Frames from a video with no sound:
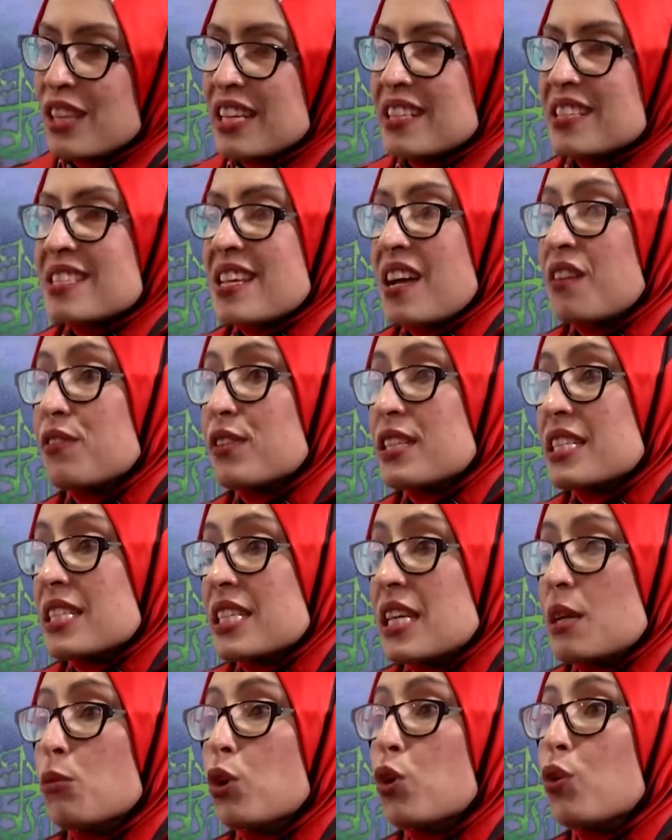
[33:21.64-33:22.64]
then
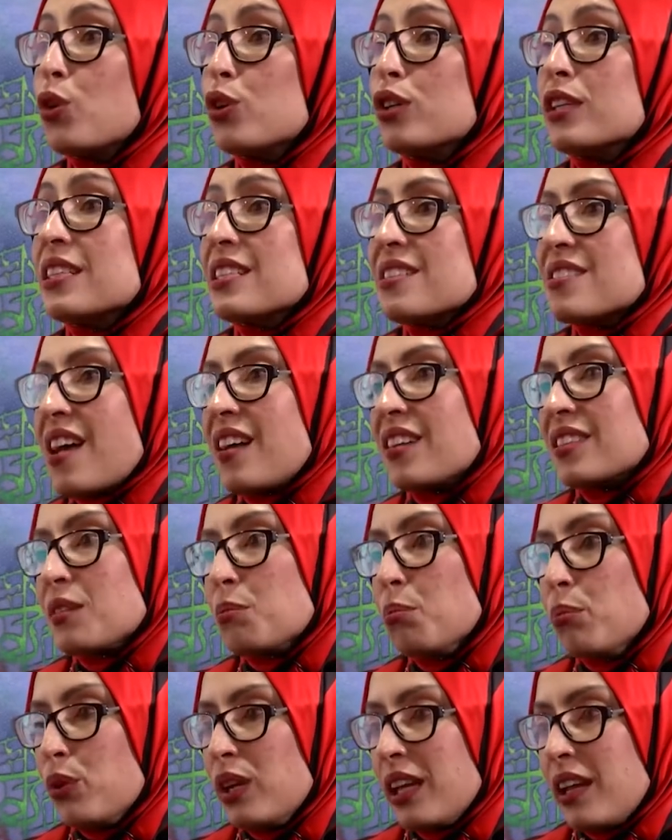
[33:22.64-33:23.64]
self-esteem could result
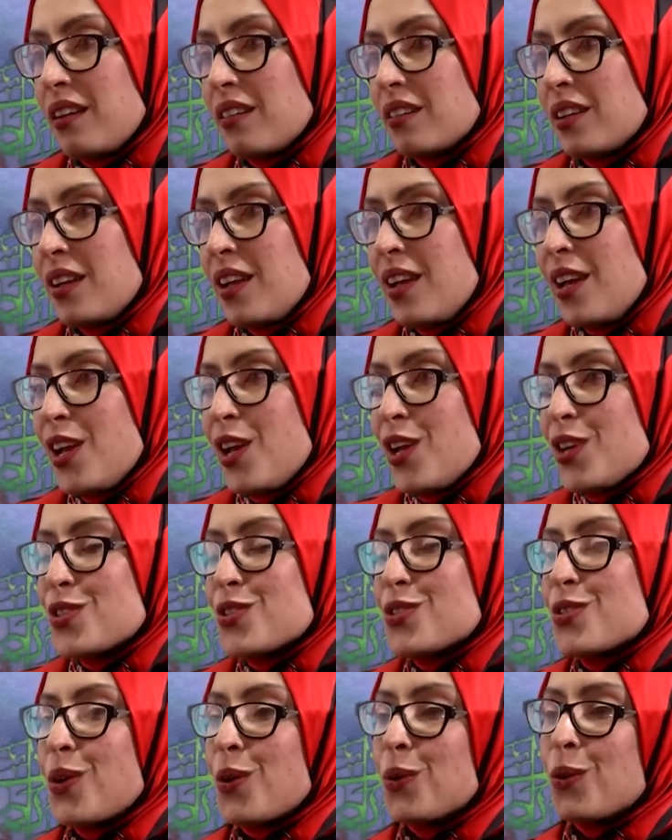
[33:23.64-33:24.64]
in bullying.
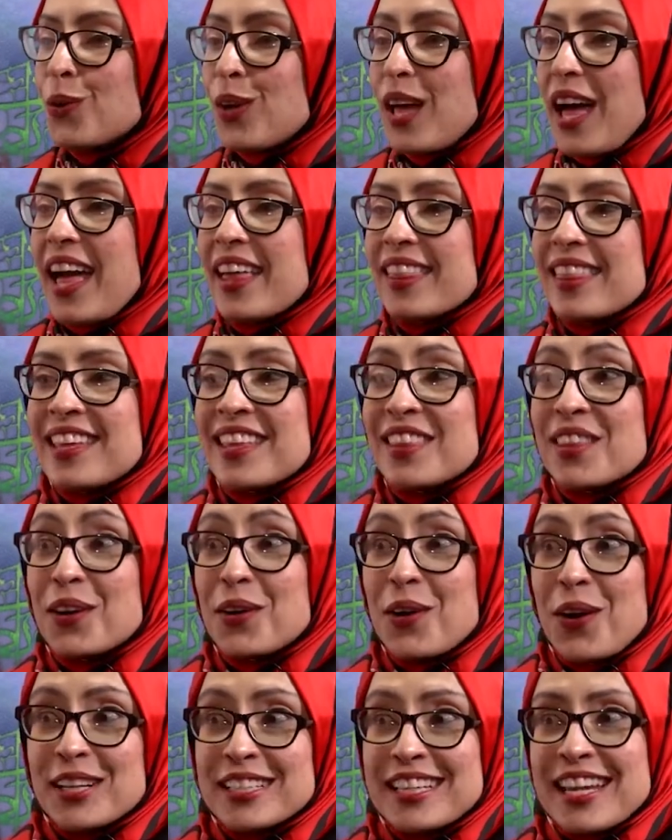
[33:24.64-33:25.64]
So I think the
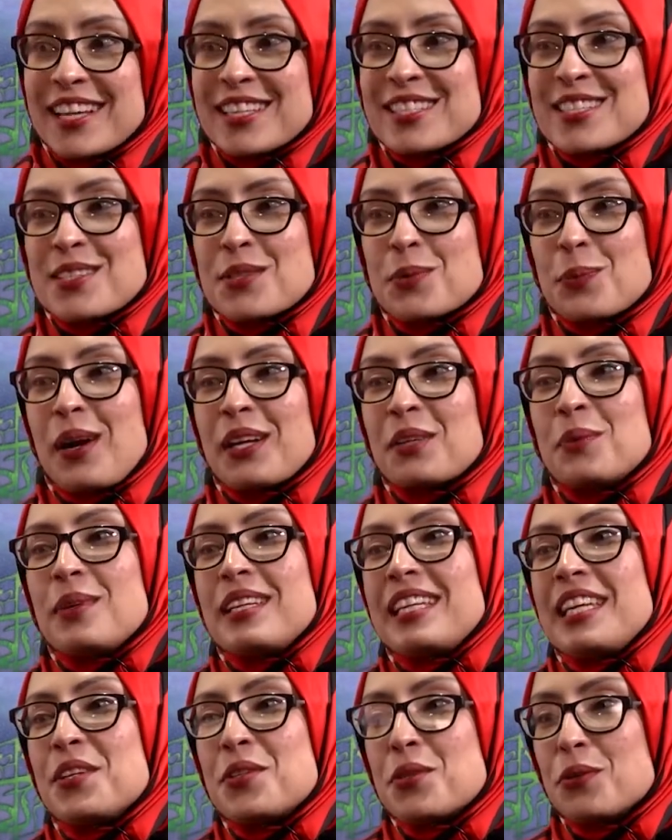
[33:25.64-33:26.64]
context is what we
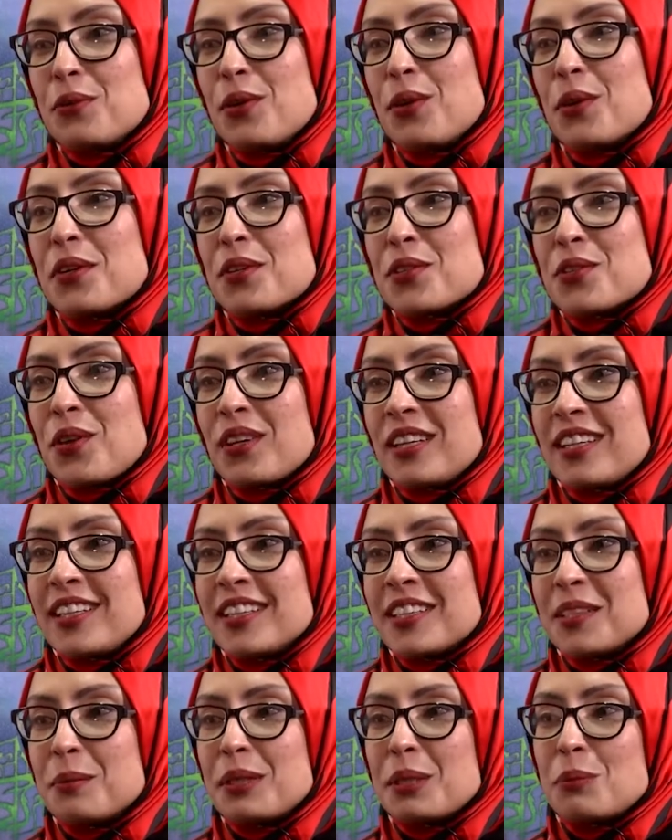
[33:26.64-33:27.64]
need to focus on a
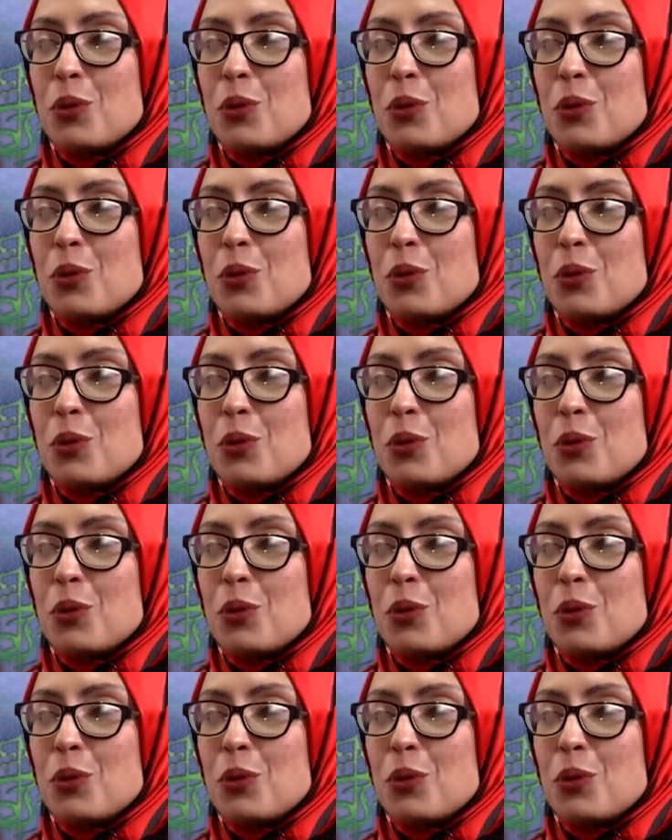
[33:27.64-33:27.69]
little bit